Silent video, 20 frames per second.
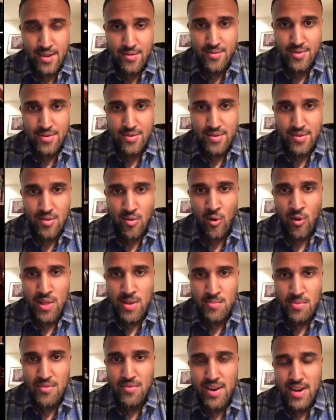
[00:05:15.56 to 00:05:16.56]
It was all
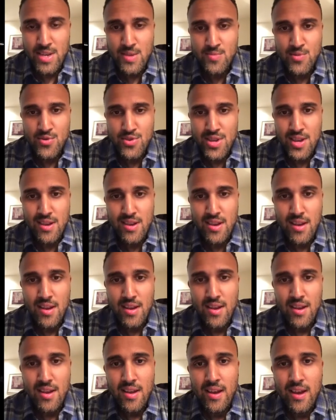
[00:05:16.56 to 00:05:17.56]
improvised music.
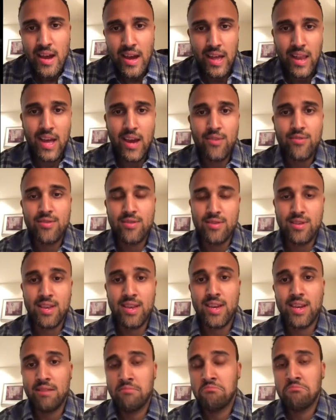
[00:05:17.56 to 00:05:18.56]
And I was
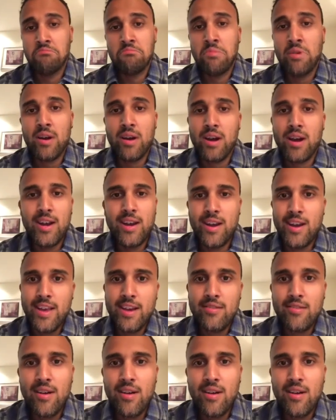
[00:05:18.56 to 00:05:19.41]
singing a Carnatic